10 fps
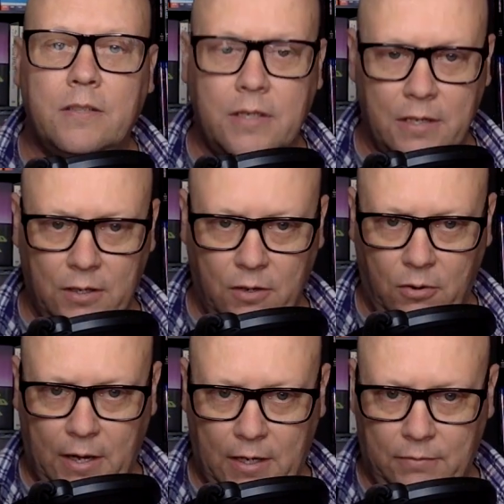didn't
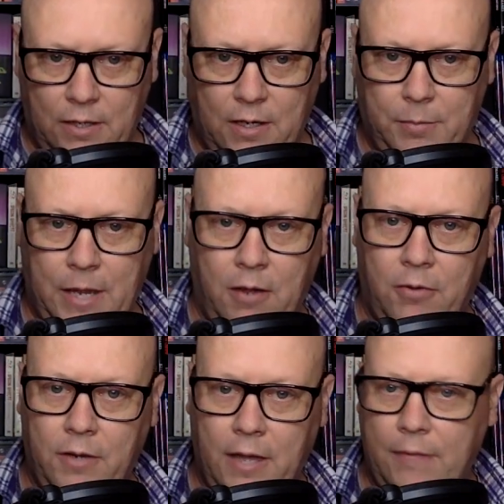know a heck of a lot
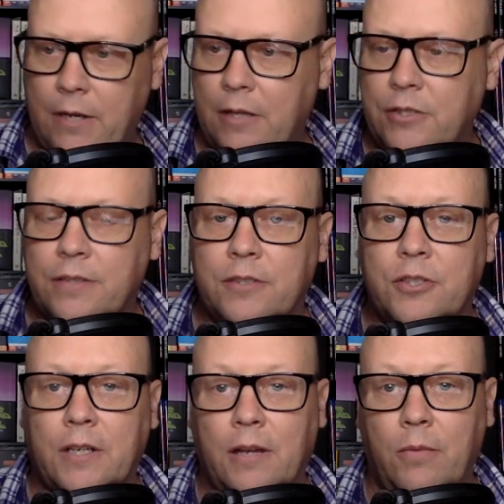about. I haven't had a chance to
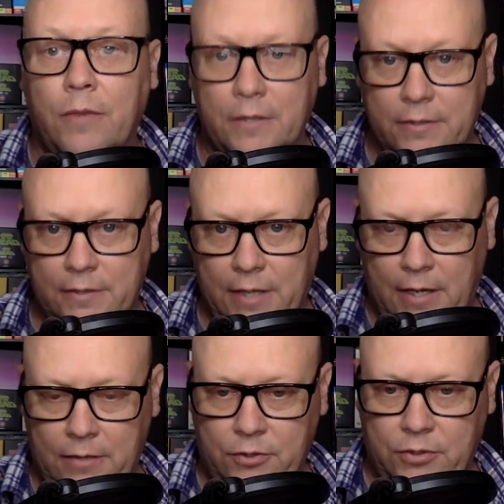check out this
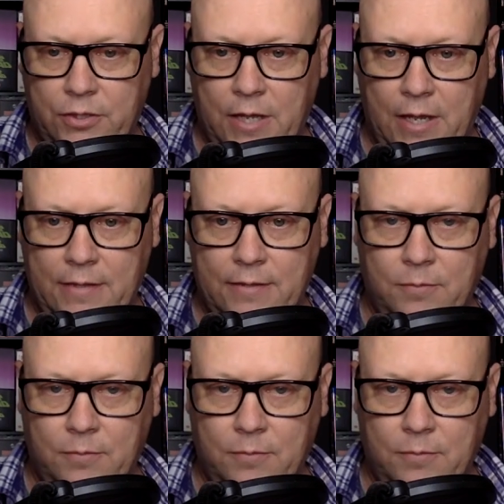set just yet,